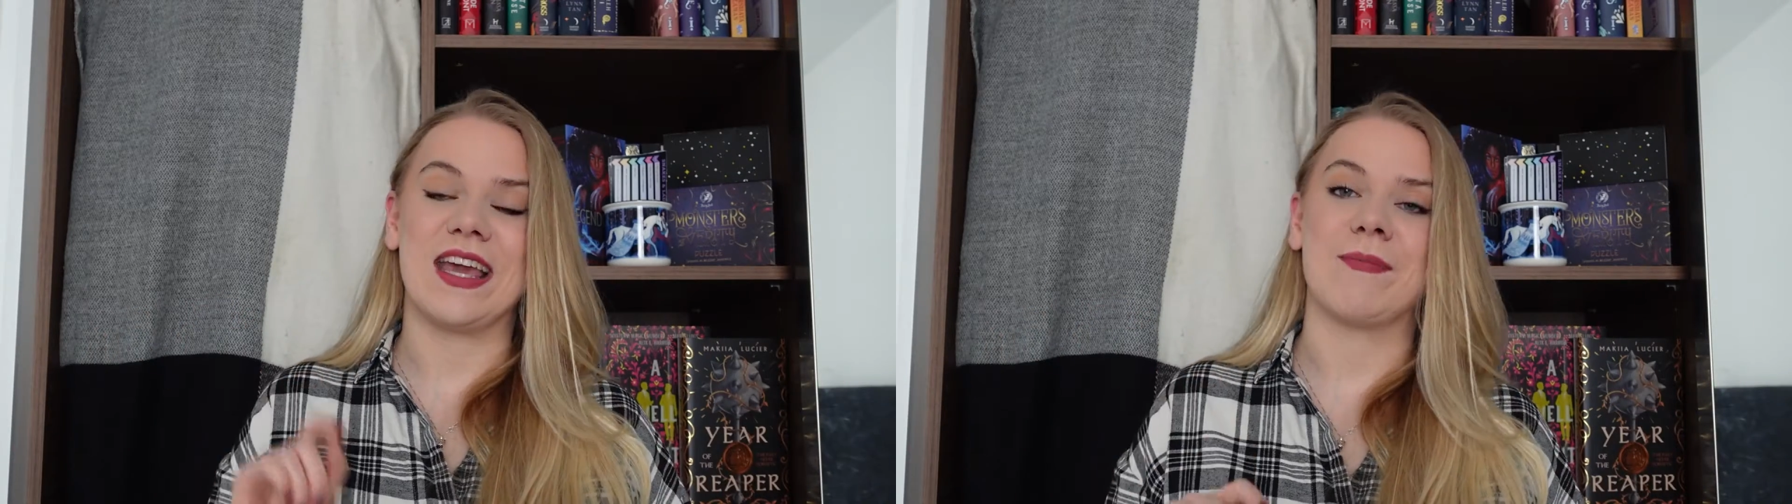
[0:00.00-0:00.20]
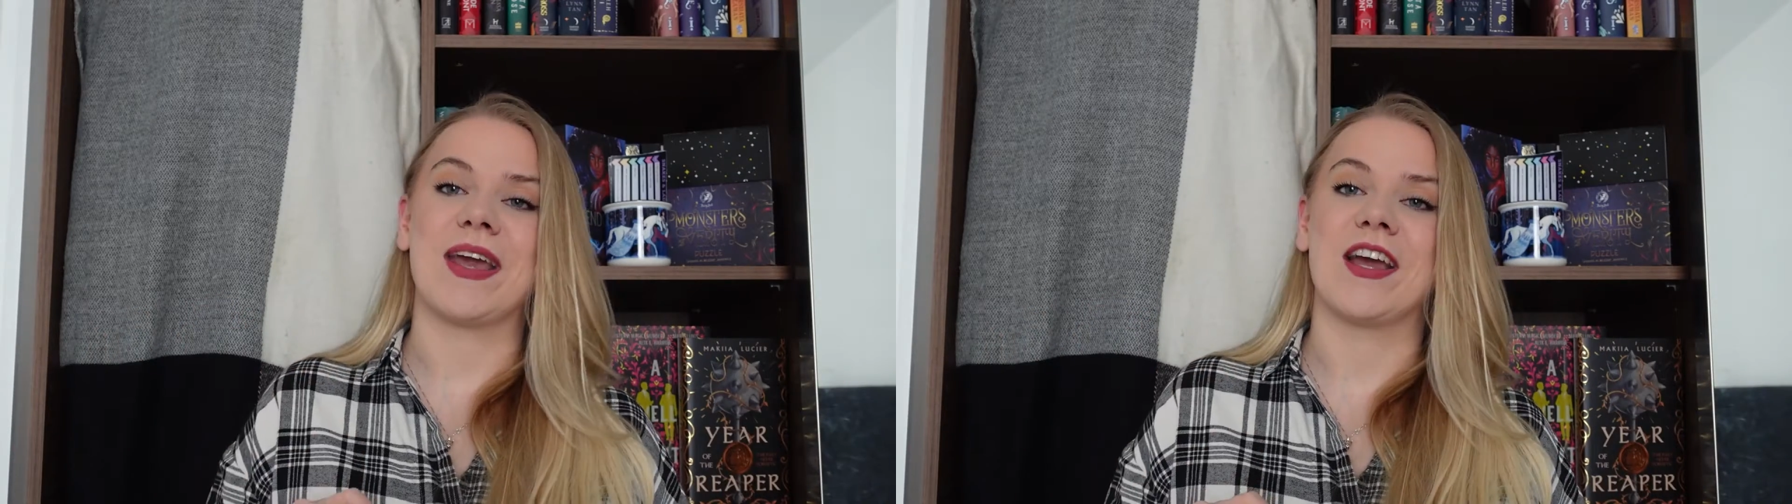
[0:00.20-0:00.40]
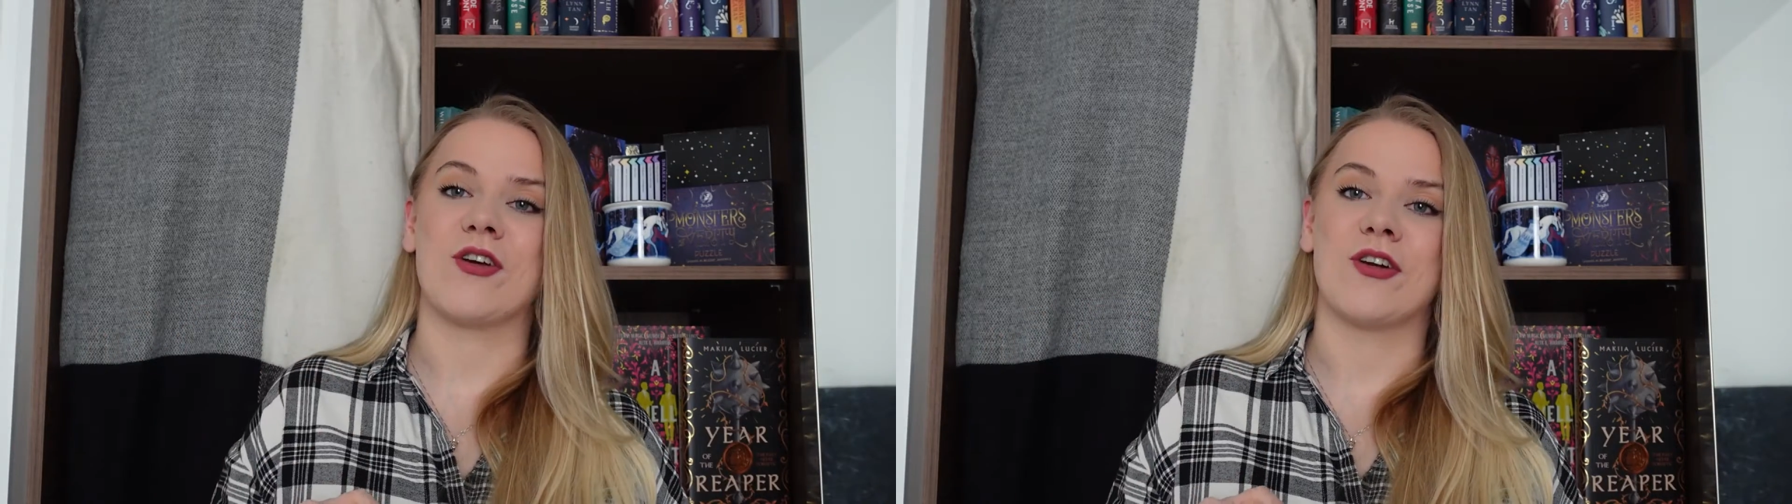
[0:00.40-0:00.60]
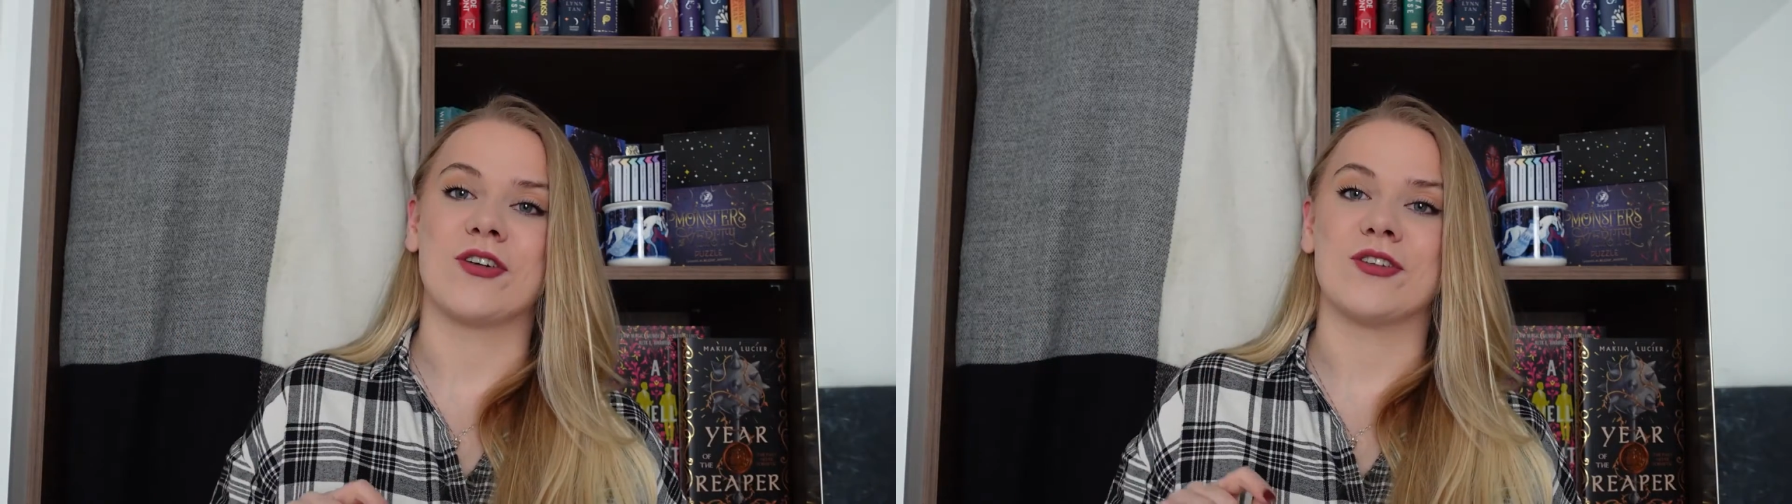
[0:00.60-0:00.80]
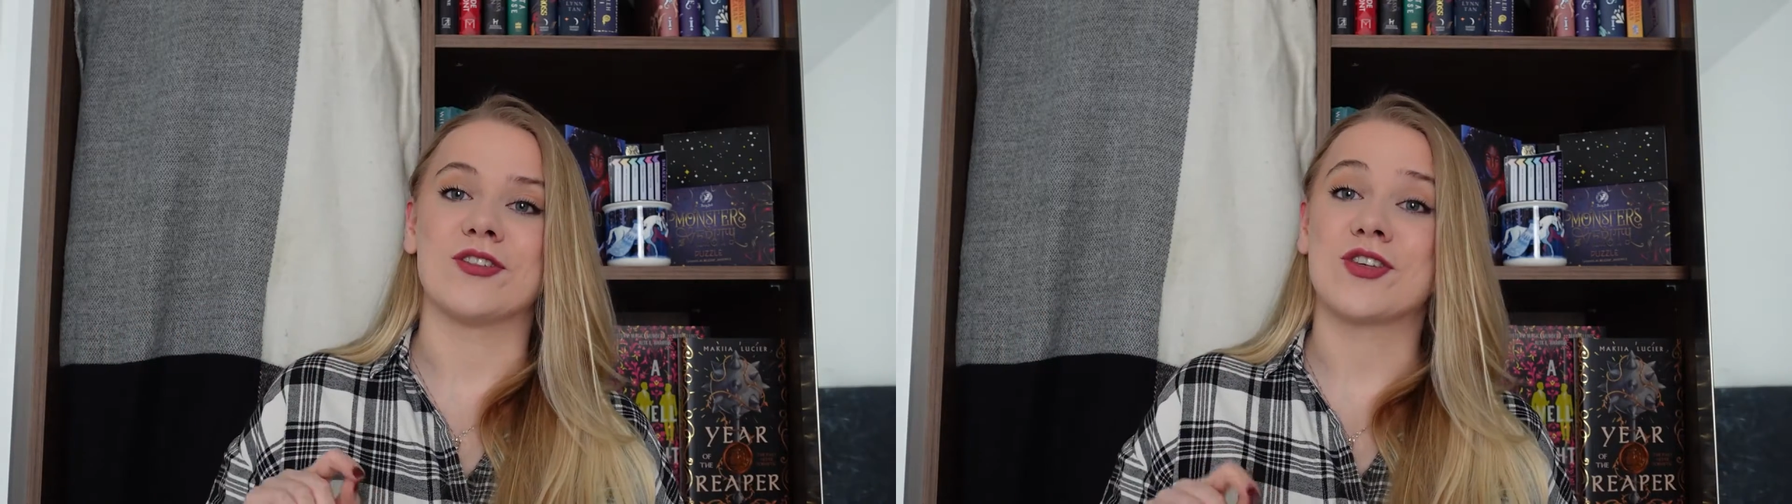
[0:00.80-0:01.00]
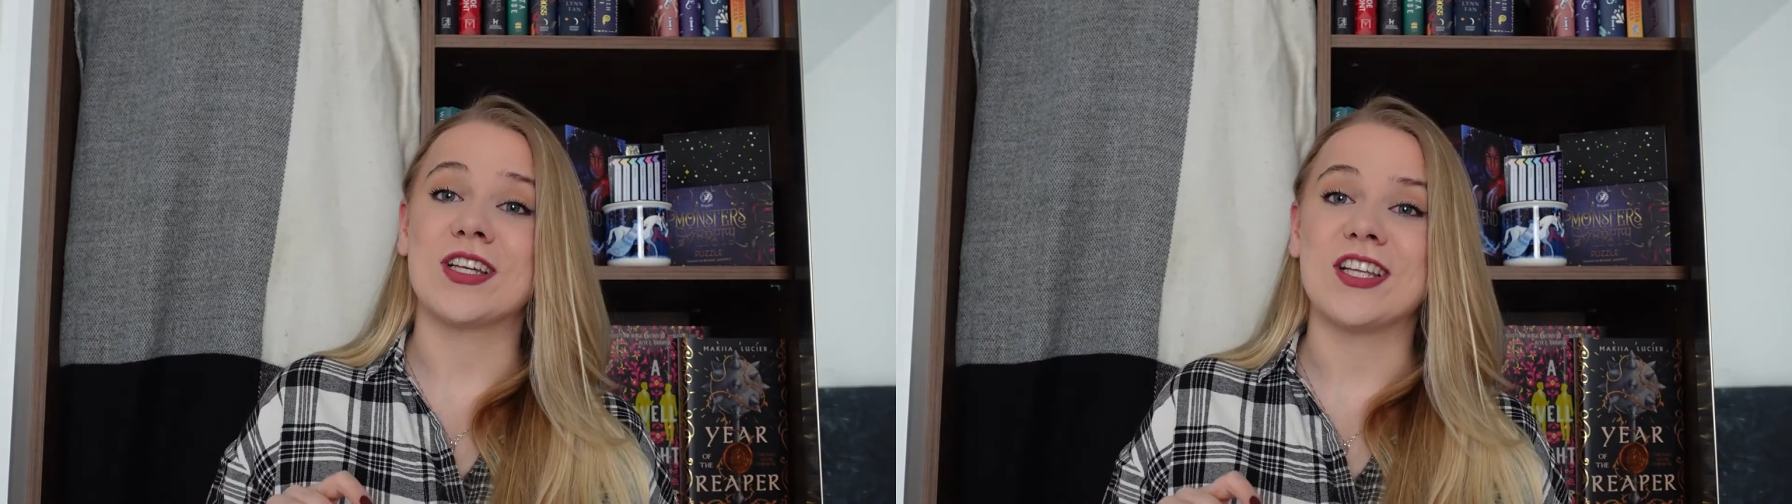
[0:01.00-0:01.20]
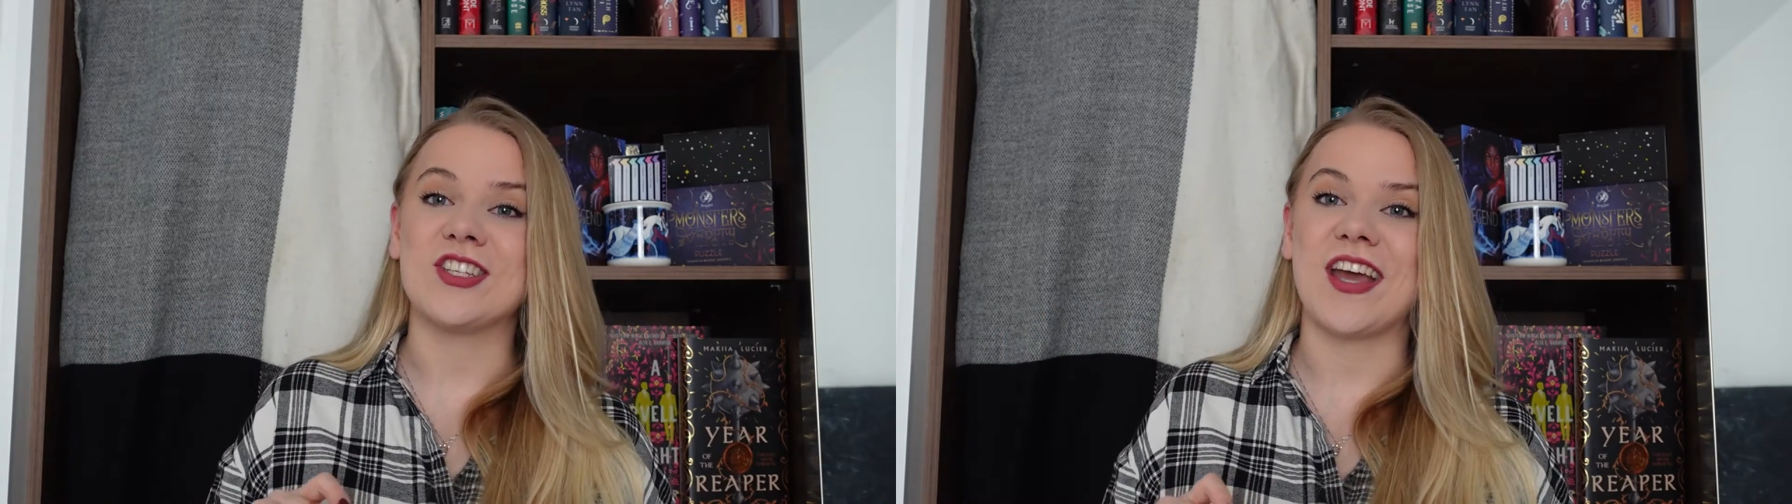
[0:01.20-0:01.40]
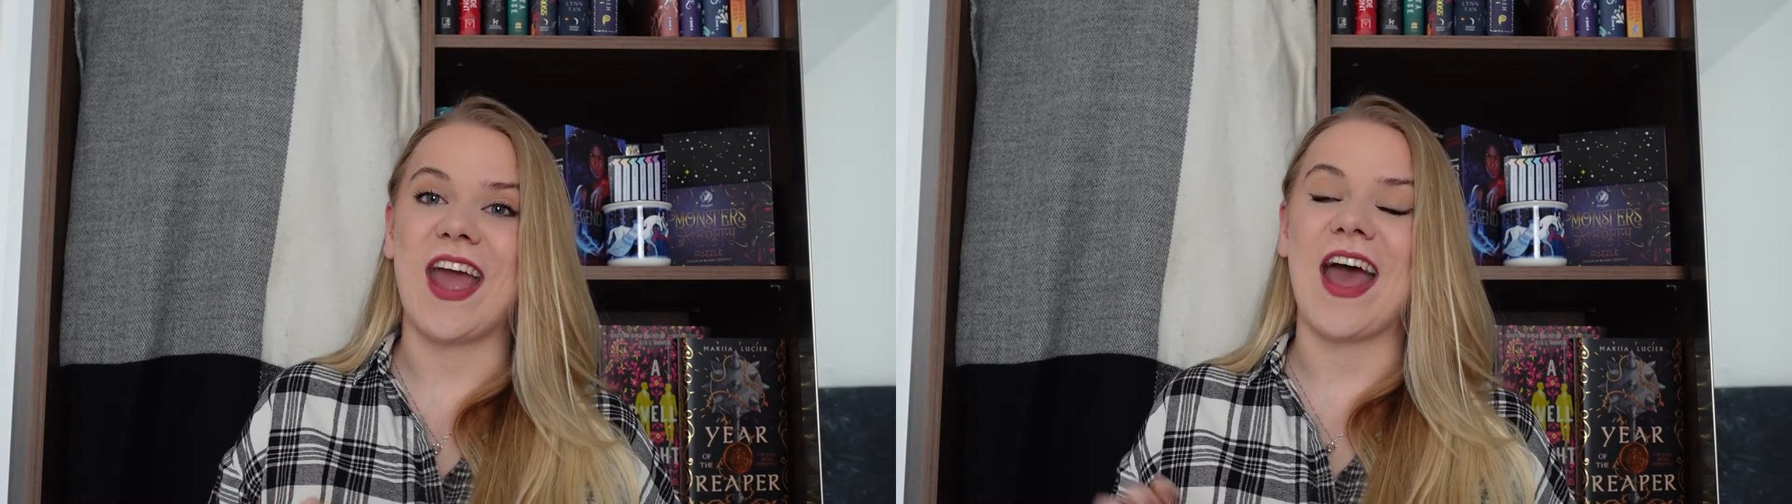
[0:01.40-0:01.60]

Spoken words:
Kingmaker Chronicles trilogy,